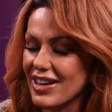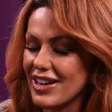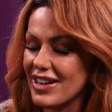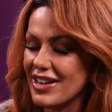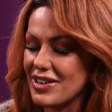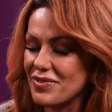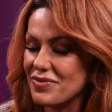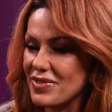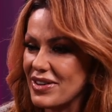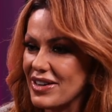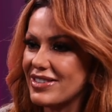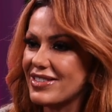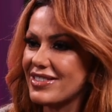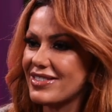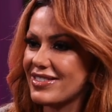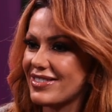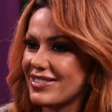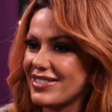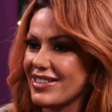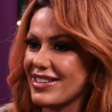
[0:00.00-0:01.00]
It
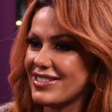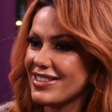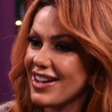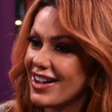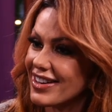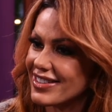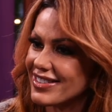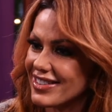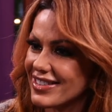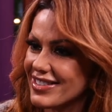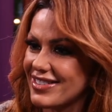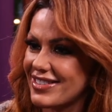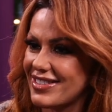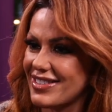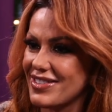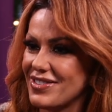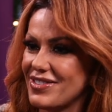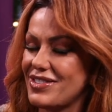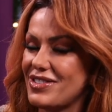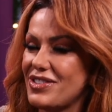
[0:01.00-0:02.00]
sucks because
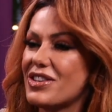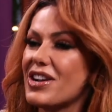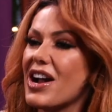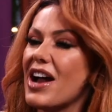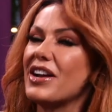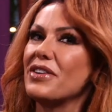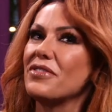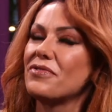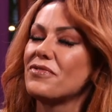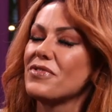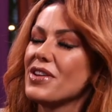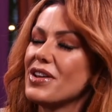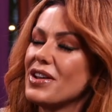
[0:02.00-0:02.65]
you kind of